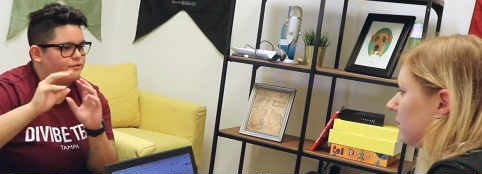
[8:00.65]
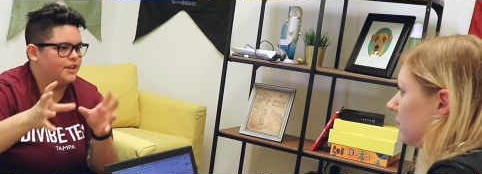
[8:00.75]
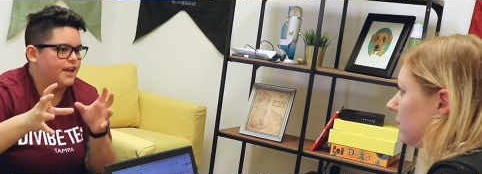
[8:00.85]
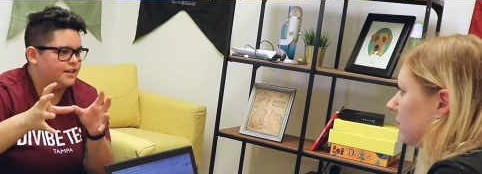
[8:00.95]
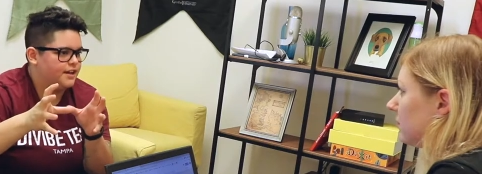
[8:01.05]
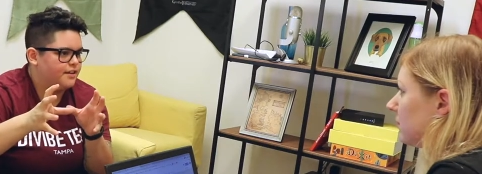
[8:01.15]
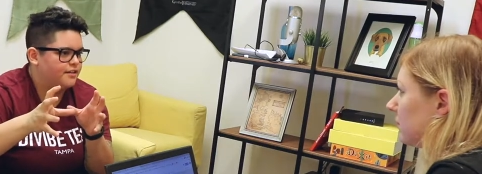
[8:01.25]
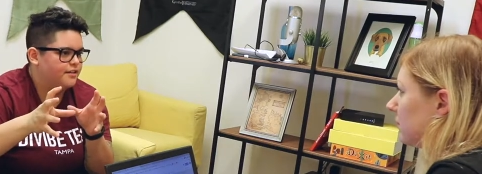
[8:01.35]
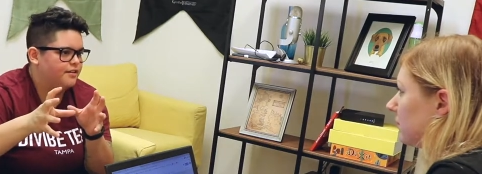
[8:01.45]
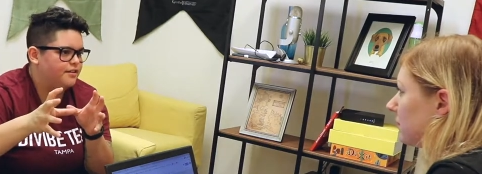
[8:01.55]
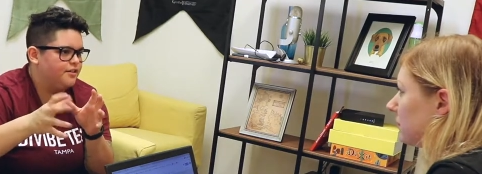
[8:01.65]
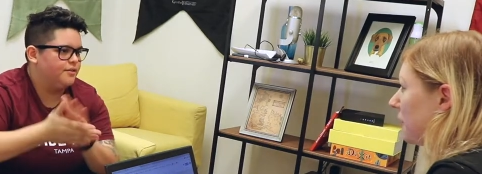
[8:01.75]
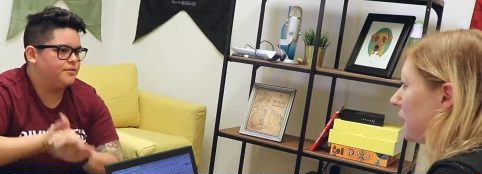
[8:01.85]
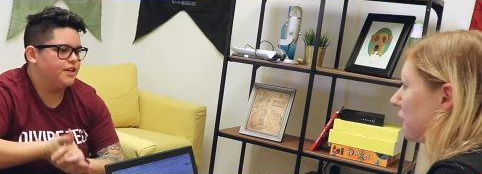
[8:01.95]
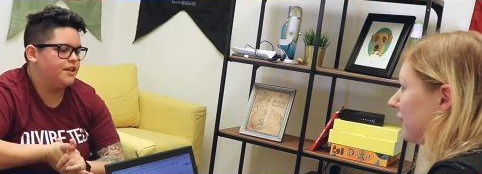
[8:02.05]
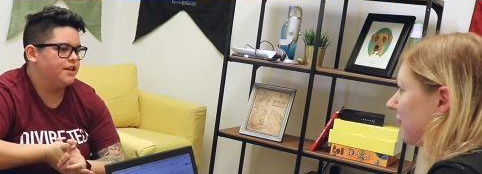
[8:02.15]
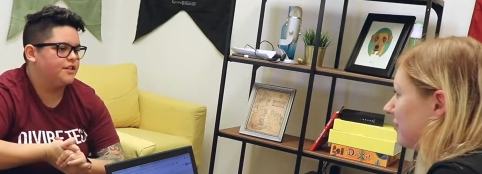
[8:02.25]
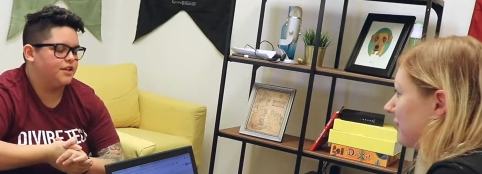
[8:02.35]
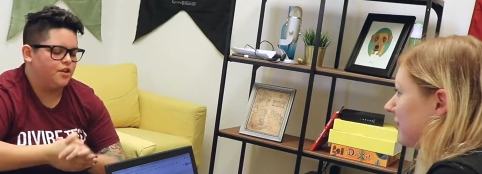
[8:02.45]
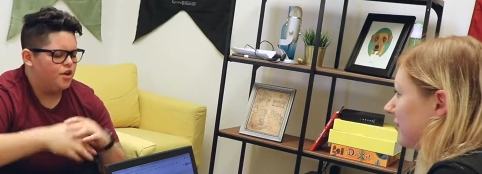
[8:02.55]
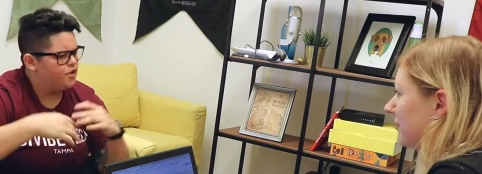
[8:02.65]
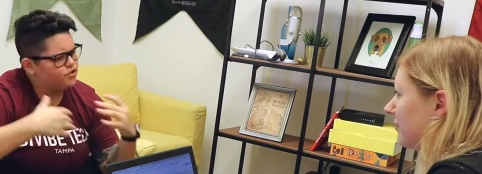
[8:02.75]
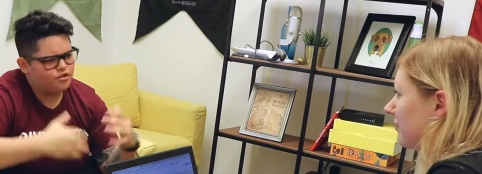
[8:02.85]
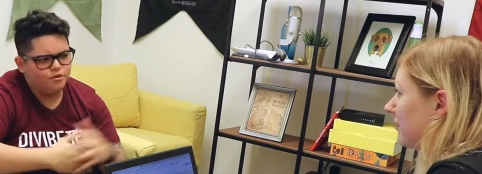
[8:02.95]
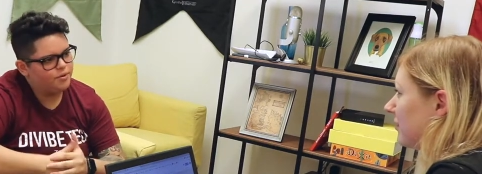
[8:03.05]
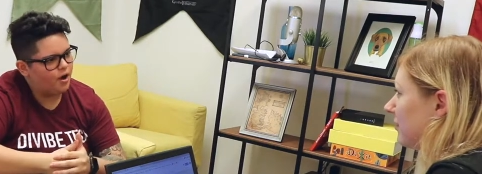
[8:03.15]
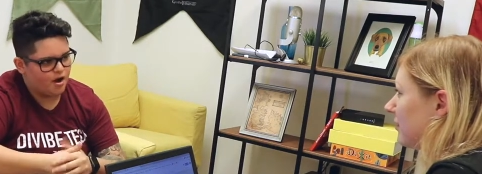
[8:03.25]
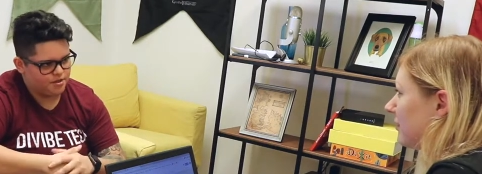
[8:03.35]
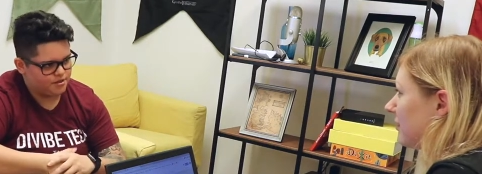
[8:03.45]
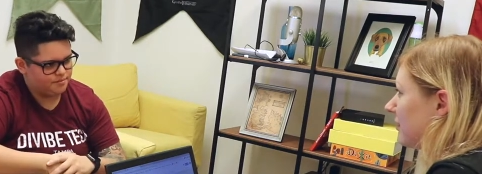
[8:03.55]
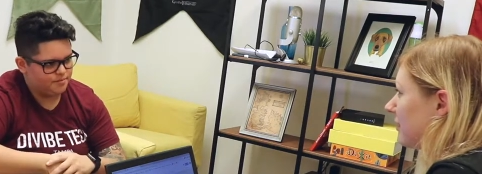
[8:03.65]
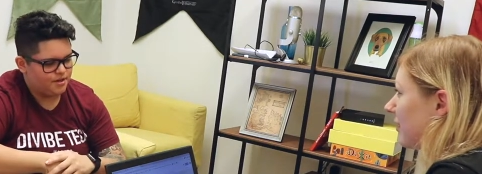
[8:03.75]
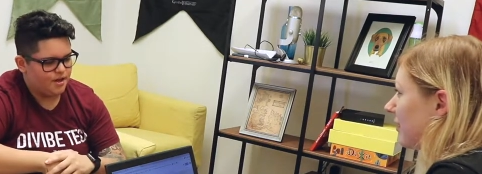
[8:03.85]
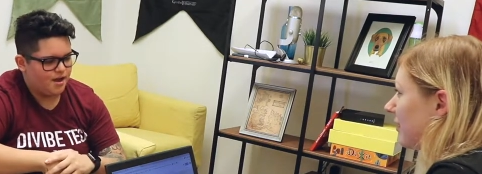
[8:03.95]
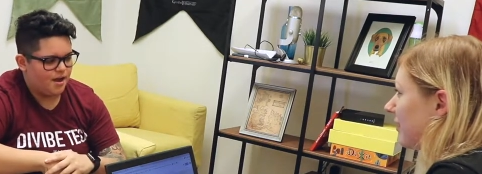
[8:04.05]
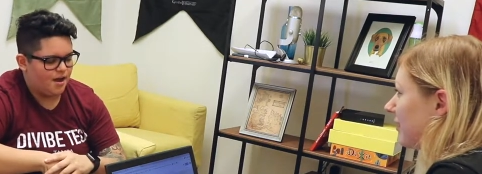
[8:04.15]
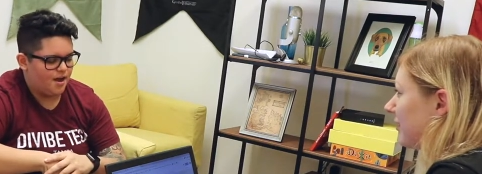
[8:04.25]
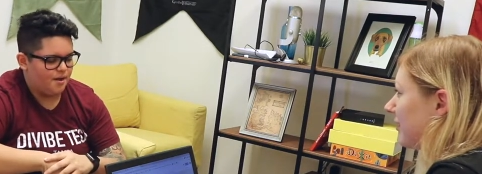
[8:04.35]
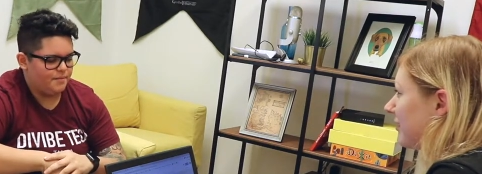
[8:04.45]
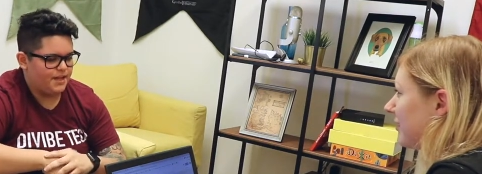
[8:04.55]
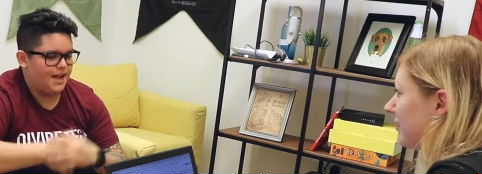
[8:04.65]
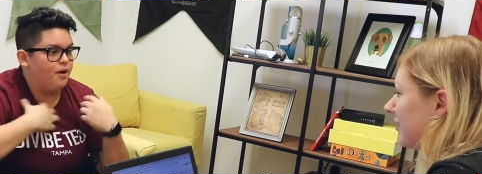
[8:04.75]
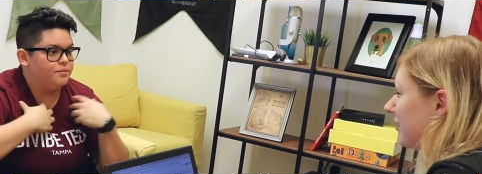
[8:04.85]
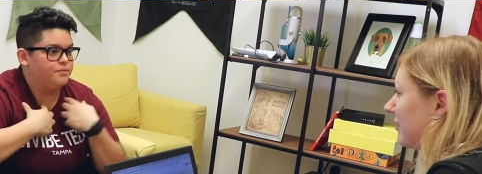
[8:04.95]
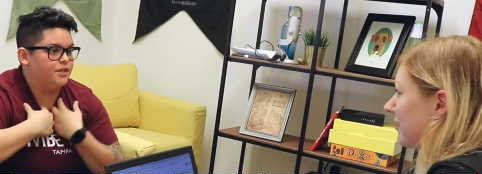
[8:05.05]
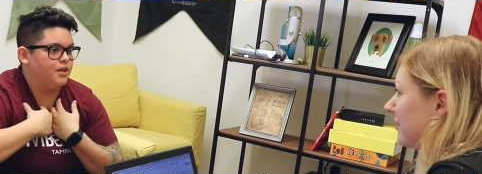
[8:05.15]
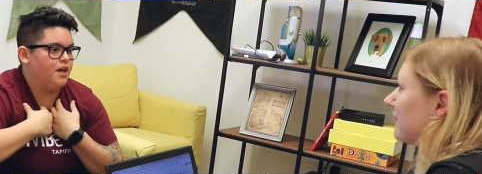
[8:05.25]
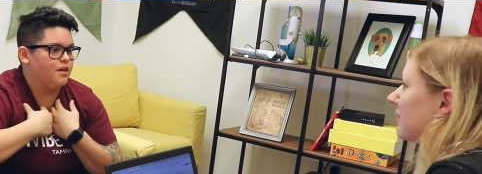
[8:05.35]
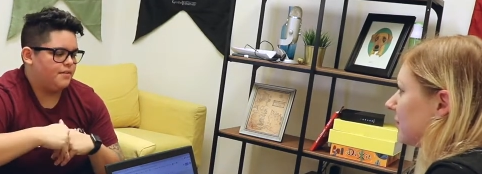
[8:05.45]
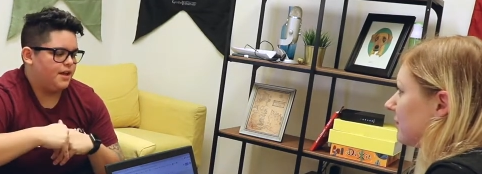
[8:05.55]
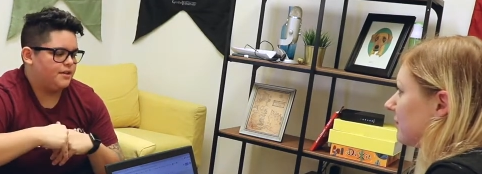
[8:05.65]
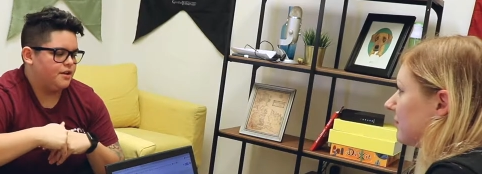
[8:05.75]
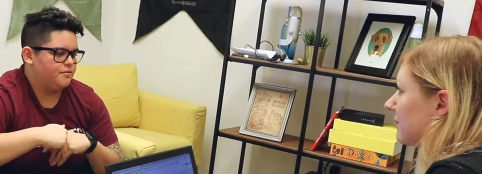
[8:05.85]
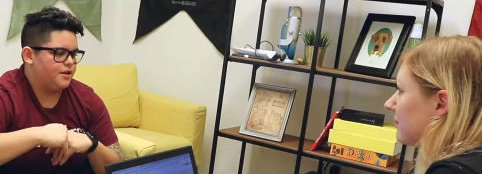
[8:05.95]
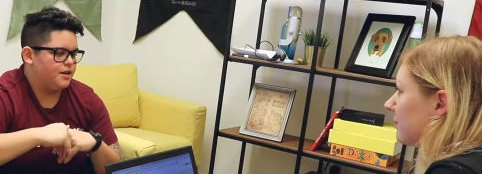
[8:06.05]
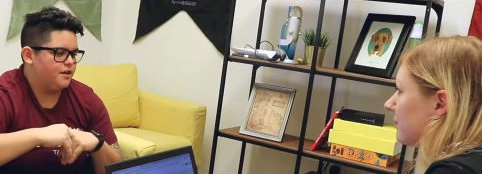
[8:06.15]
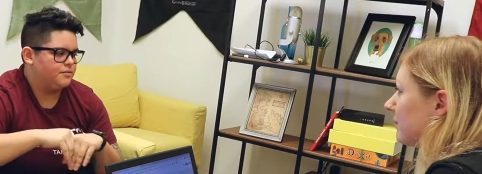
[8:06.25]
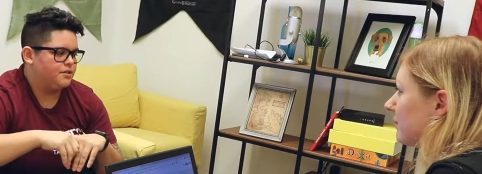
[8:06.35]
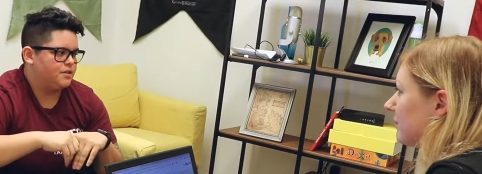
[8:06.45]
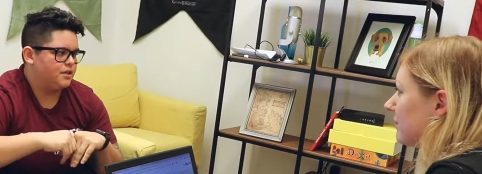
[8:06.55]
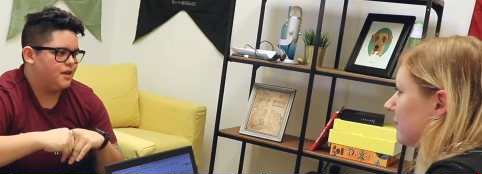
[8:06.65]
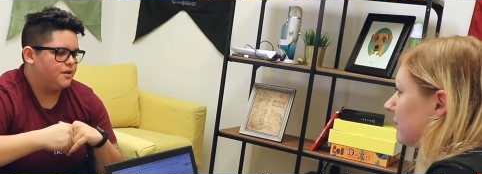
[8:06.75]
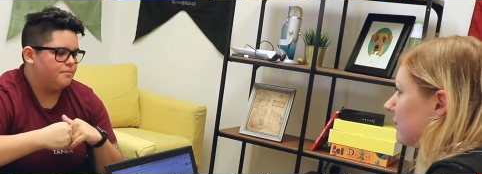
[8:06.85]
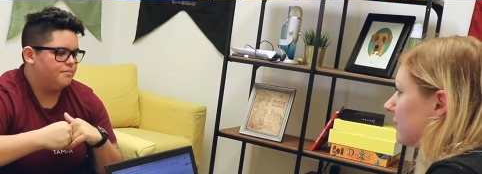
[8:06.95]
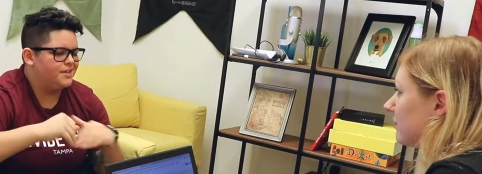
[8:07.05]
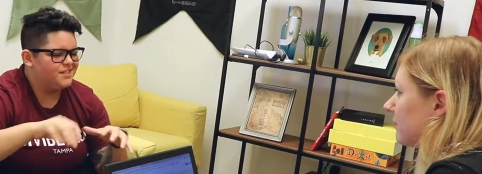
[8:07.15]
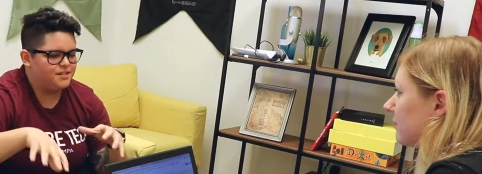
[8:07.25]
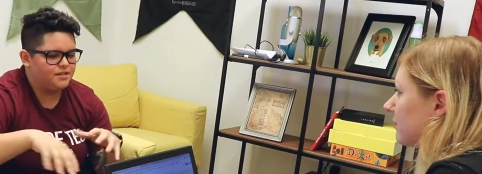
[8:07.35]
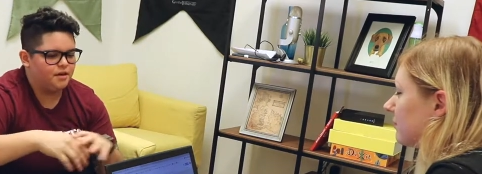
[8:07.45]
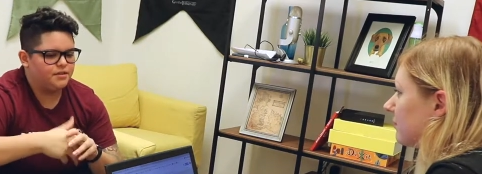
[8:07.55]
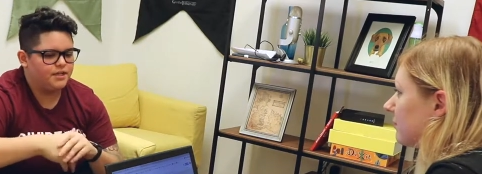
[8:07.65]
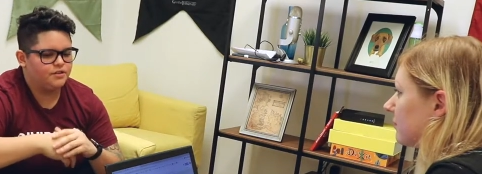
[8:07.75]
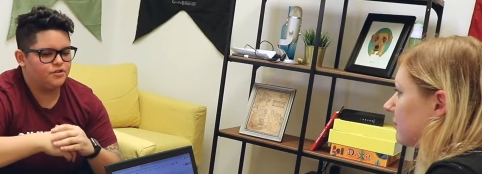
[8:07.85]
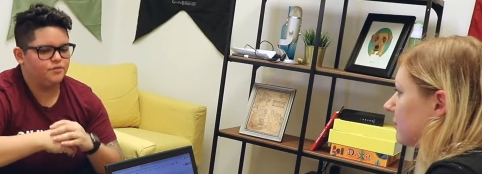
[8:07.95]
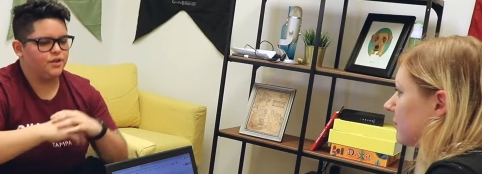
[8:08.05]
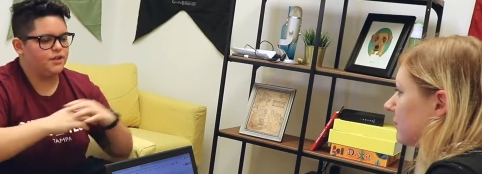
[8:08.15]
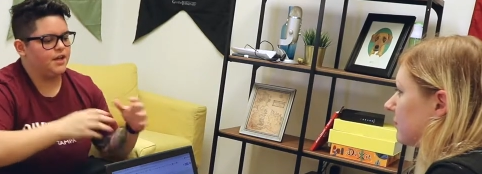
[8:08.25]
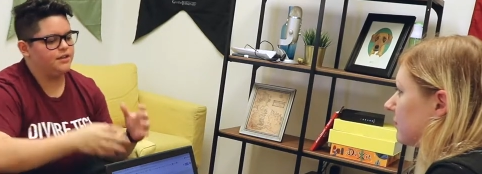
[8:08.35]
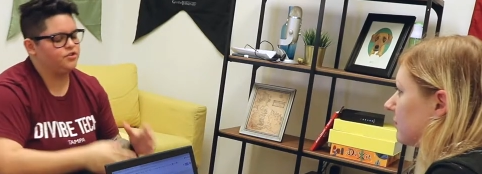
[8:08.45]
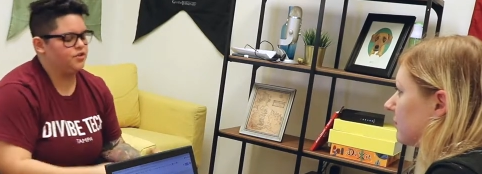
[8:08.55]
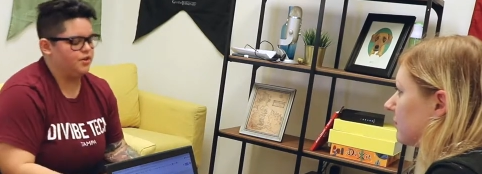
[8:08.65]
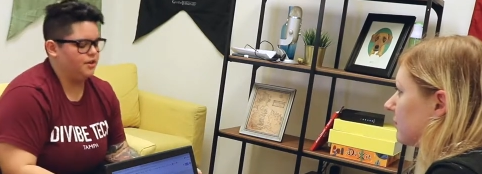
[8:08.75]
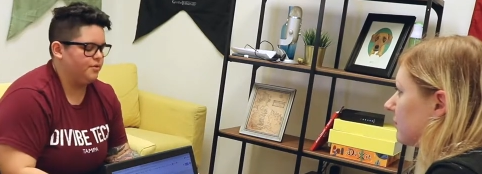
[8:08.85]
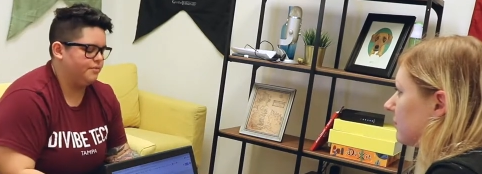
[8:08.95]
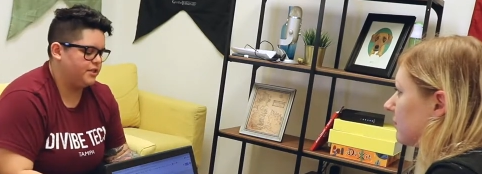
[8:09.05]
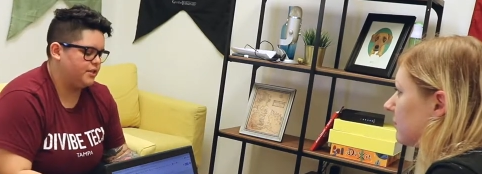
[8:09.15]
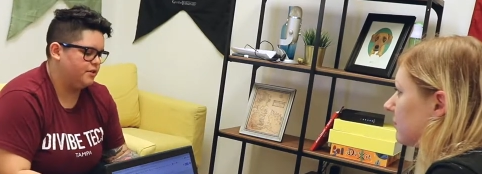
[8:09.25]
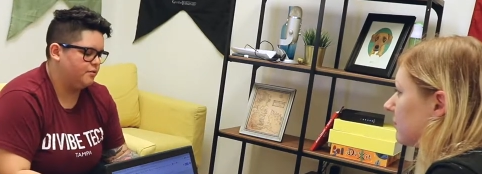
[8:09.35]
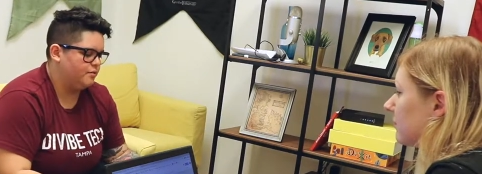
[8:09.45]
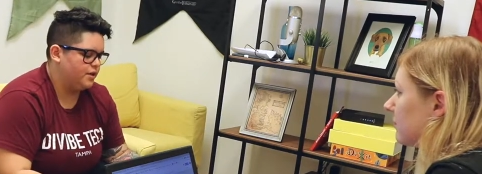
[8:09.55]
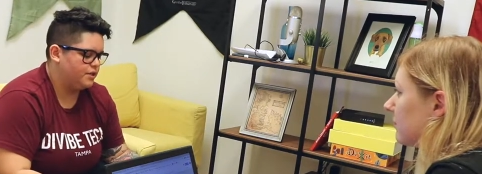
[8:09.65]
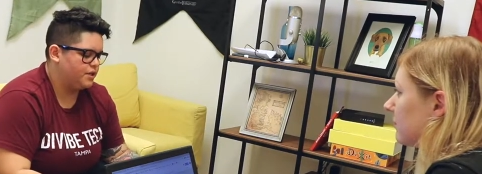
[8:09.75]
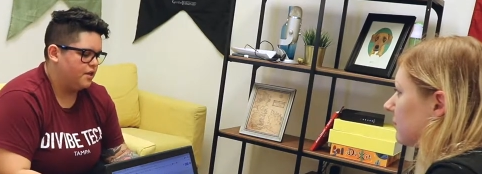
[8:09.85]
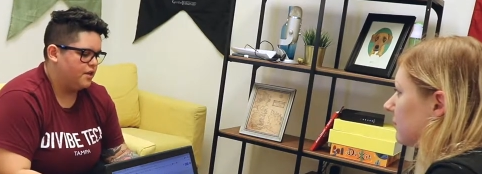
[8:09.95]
Speaker 1: for that day. You know what I'm saying? It's like super awesome. Um, and that helps me a lot. And like when it comes to like business, I would say, so the thing I just started implementing was